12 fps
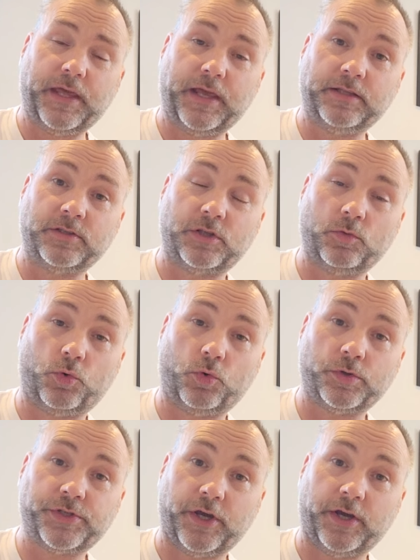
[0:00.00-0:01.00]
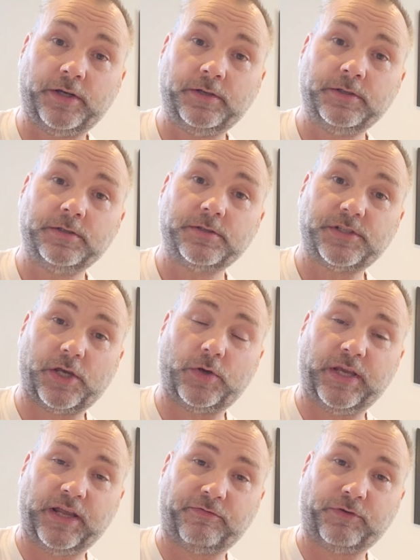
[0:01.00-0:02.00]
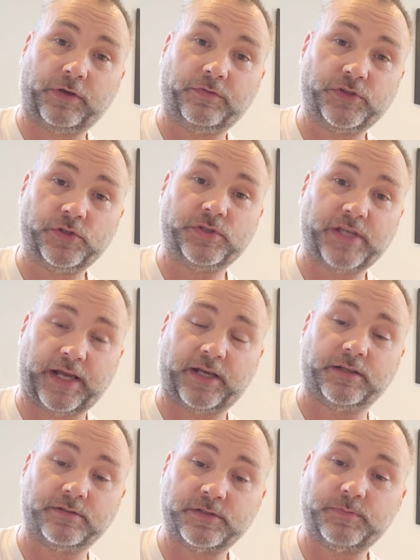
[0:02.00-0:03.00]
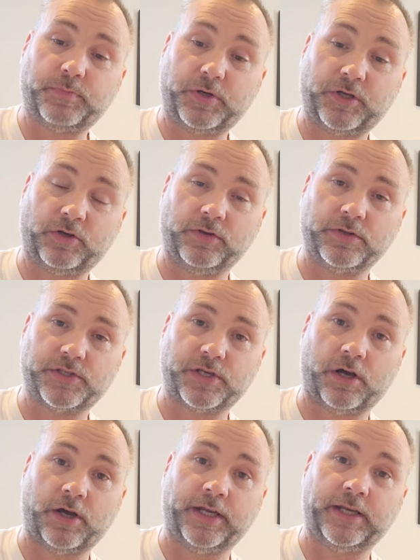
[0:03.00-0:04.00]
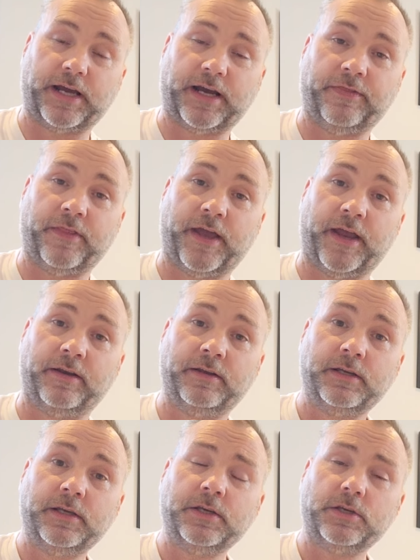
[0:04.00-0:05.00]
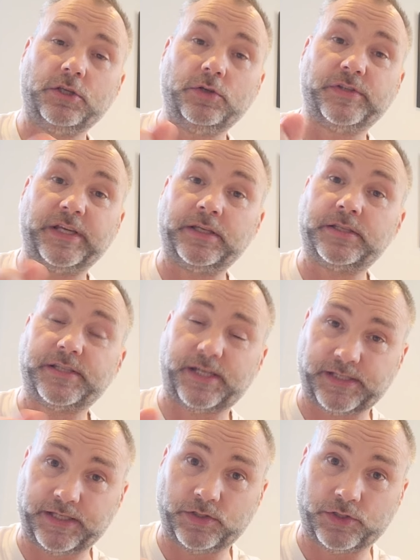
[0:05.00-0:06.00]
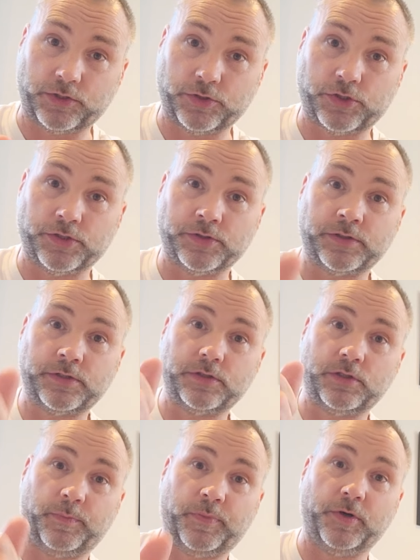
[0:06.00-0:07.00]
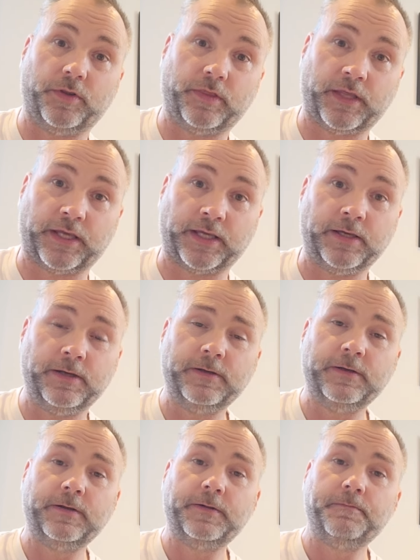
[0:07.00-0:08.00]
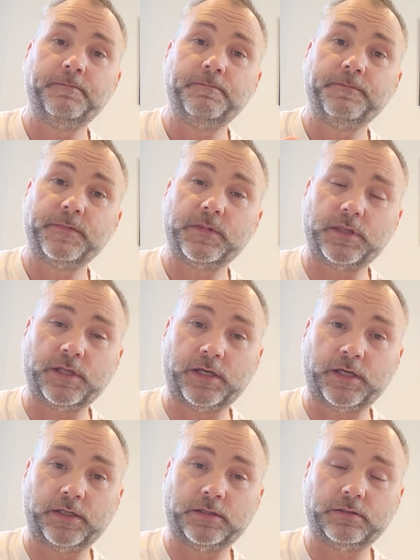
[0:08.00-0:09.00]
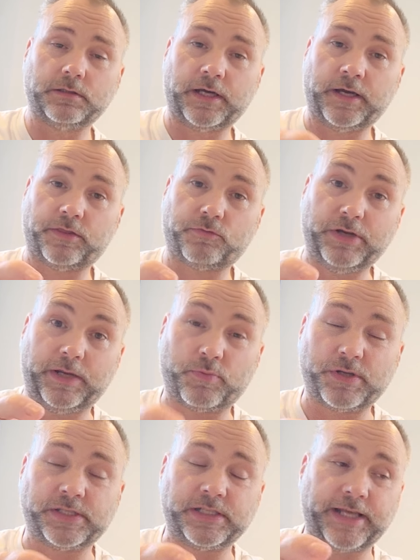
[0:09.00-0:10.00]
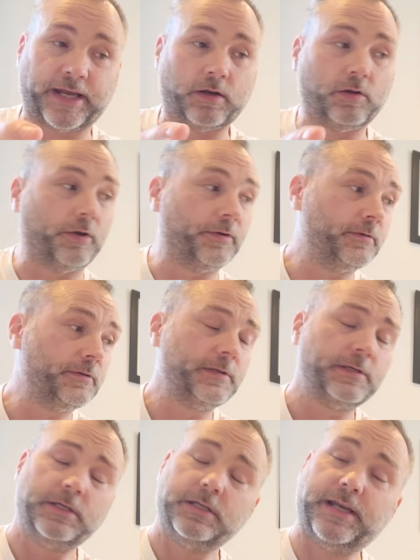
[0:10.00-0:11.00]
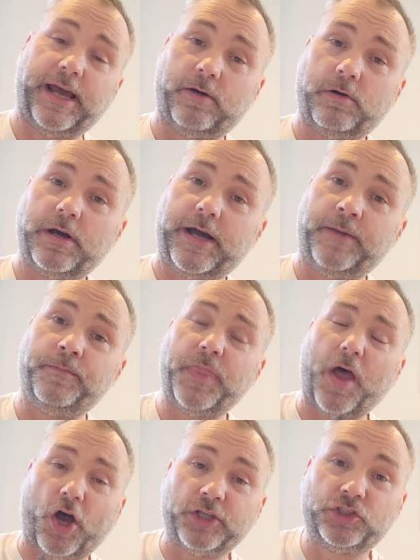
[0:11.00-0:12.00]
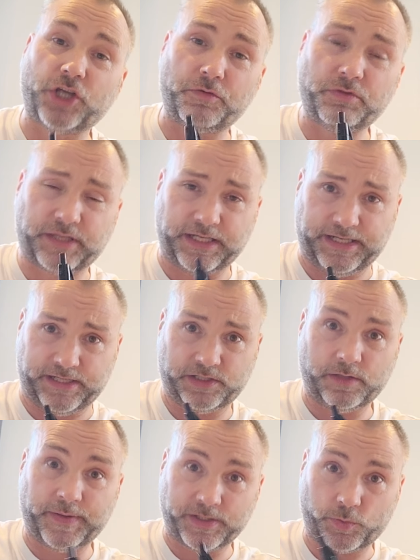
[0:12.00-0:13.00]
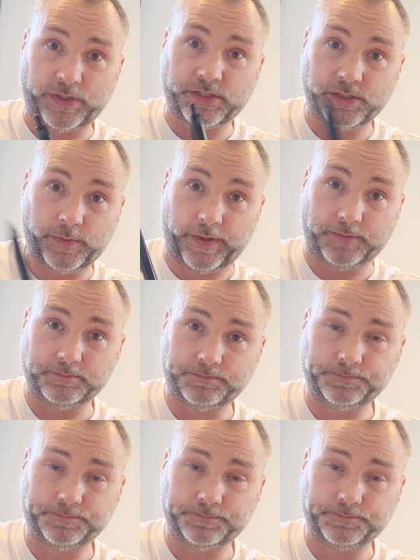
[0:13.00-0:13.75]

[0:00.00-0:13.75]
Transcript: into the water, soaking it for a few seconds, putting it on the side, and then using setting solutions to put the the uh, 3D printed decal on. Now, um, I don't think that's the best way to do it.